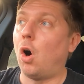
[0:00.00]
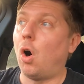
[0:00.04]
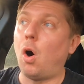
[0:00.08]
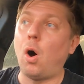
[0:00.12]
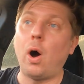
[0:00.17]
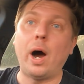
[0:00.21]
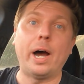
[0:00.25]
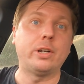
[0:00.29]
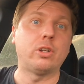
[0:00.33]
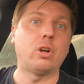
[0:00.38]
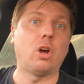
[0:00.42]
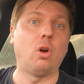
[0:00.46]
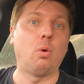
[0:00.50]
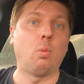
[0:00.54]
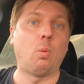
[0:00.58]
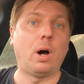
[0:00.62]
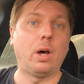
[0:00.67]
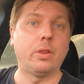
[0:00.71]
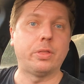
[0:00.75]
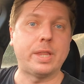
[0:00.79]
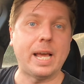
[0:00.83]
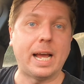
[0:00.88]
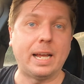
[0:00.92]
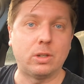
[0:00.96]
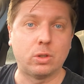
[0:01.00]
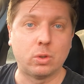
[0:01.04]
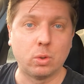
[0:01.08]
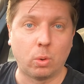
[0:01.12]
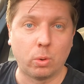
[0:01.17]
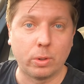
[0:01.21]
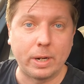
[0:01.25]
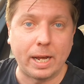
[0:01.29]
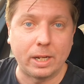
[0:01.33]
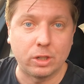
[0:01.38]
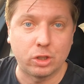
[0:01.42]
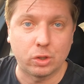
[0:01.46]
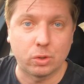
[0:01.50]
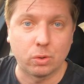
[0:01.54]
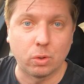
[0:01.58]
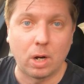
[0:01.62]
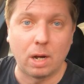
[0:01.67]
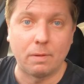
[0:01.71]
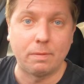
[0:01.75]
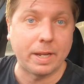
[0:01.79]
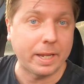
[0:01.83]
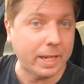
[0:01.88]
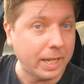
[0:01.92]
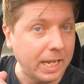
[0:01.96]
I don't want that DoorDash
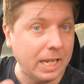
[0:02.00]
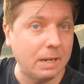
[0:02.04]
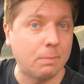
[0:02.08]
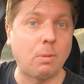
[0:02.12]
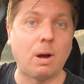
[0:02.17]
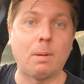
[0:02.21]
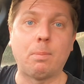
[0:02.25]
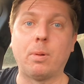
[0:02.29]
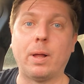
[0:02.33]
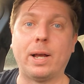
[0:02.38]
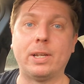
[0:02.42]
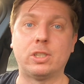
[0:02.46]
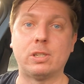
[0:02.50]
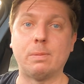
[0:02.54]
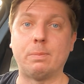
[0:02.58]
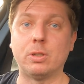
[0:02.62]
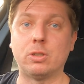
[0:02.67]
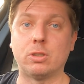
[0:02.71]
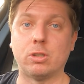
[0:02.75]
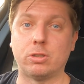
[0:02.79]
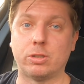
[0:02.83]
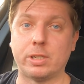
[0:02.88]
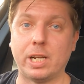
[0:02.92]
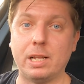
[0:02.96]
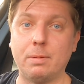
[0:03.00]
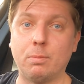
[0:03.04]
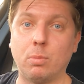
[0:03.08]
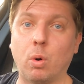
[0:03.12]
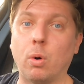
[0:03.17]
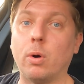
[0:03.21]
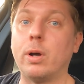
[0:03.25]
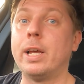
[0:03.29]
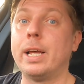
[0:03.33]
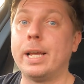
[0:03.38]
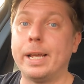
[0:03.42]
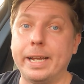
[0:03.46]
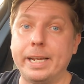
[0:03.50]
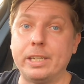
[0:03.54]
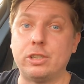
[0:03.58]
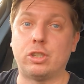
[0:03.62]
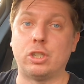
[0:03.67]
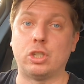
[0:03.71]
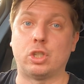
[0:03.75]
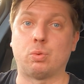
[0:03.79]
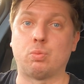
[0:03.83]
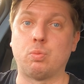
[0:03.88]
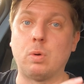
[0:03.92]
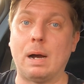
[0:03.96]
driver in my place of business anymore. It's
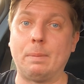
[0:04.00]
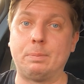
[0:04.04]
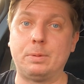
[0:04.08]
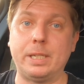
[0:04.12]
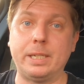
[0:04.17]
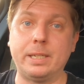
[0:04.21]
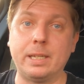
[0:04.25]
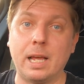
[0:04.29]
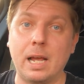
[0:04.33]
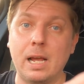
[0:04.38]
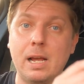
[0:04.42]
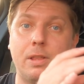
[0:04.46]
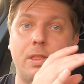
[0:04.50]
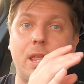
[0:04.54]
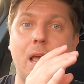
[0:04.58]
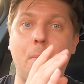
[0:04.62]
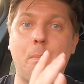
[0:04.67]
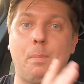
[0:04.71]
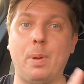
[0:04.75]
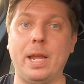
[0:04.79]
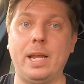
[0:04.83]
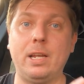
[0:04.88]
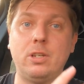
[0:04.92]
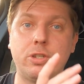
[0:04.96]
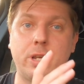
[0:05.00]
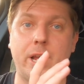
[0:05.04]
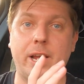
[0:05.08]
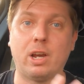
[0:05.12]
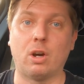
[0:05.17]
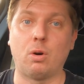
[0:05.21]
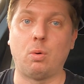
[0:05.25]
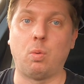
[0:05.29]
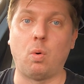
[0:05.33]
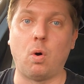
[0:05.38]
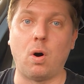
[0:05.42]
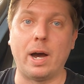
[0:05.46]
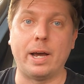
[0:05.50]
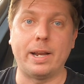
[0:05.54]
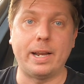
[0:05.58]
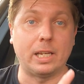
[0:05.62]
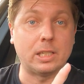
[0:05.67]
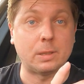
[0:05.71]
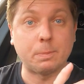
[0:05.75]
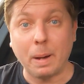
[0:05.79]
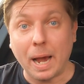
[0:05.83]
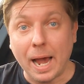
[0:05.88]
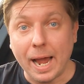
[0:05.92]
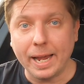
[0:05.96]
disrupting their peace and quiet
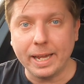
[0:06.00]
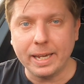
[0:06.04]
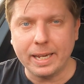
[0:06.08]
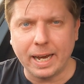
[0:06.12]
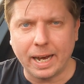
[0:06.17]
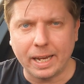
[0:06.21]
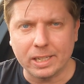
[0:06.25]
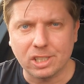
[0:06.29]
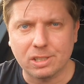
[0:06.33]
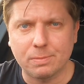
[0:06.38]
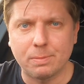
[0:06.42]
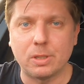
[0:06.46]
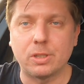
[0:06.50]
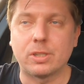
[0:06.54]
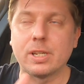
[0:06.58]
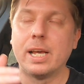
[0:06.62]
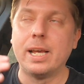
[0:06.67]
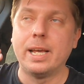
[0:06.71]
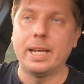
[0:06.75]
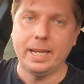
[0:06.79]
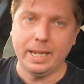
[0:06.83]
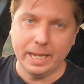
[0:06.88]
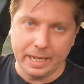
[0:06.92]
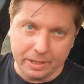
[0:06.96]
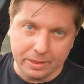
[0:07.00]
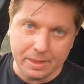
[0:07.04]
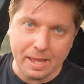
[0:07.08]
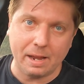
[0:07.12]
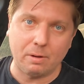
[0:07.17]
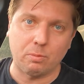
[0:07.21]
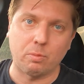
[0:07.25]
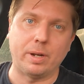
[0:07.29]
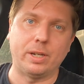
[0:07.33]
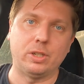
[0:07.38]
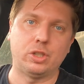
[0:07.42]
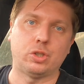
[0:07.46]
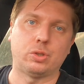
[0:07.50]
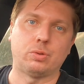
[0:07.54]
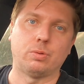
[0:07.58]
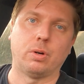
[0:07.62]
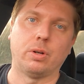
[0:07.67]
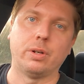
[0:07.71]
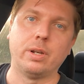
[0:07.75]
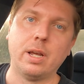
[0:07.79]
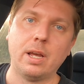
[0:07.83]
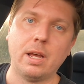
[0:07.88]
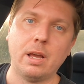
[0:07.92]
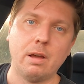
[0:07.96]
as paying customers in that
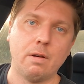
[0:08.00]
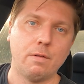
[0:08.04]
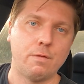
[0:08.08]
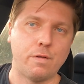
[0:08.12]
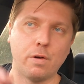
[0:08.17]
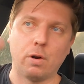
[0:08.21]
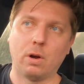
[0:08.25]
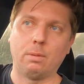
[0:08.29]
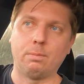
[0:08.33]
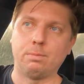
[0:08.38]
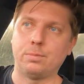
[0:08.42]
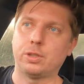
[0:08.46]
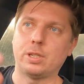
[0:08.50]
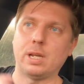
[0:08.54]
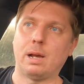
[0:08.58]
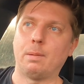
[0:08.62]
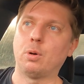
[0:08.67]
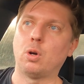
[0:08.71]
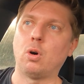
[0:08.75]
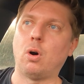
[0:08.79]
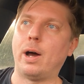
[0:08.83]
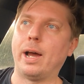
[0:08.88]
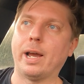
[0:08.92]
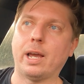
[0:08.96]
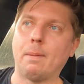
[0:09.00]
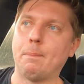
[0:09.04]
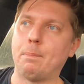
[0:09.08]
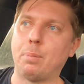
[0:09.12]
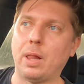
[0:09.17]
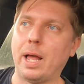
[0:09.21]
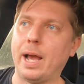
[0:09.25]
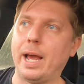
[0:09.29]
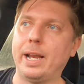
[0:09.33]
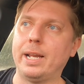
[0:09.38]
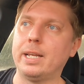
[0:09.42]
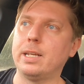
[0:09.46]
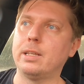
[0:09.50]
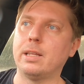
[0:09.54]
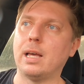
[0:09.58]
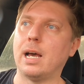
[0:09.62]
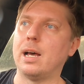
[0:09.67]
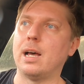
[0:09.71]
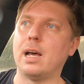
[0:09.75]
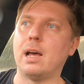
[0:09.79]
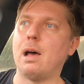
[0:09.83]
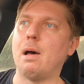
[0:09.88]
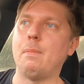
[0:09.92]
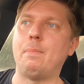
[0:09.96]
restaurant from some guy complaining
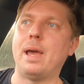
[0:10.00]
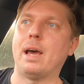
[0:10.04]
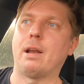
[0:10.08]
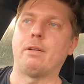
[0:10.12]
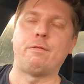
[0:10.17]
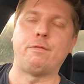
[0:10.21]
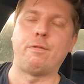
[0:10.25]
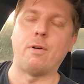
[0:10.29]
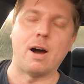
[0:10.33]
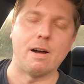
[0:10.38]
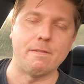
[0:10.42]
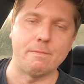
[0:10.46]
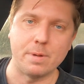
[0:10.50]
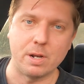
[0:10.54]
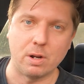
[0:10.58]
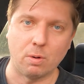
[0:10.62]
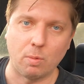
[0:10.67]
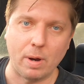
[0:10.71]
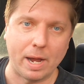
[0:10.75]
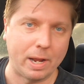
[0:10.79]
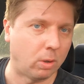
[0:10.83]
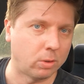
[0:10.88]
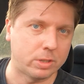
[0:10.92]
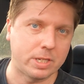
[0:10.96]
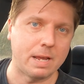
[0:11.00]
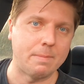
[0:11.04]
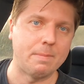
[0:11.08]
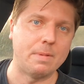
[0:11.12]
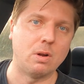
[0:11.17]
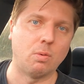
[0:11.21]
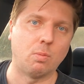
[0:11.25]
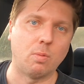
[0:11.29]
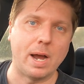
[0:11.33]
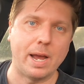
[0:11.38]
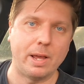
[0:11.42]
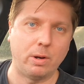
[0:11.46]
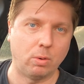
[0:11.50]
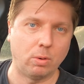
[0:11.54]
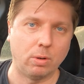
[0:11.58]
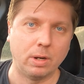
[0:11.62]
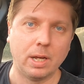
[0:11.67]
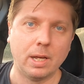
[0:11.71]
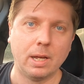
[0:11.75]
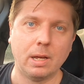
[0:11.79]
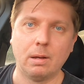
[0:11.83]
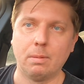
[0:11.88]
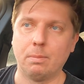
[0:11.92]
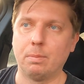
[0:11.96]
about a 5-minute wait or 10-minute wait or
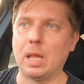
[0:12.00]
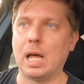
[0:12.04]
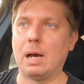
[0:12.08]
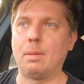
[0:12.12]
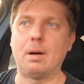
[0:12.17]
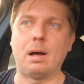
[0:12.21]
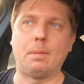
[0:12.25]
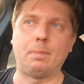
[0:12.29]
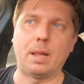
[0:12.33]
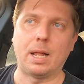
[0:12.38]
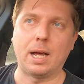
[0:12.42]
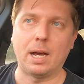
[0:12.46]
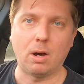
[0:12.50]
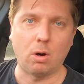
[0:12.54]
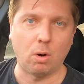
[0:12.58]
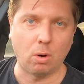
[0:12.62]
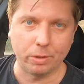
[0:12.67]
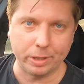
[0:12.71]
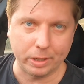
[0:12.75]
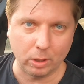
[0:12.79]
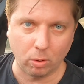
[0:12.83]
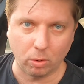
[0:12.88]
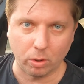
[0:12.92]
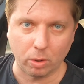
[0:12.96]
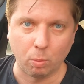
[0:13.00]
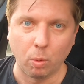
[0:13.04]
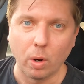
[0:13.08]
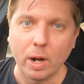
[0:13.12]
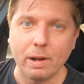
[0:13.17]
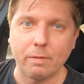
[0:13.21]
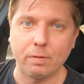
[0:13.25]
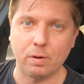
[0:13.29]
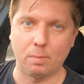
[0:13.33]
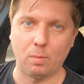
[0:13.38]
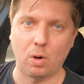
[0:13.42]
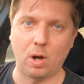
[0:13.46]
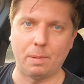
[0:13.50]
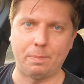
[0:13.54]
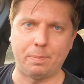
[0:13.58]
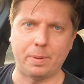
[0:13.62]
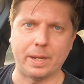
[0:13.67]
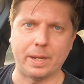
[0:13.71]
blah, blah, blah on the order, whatever it might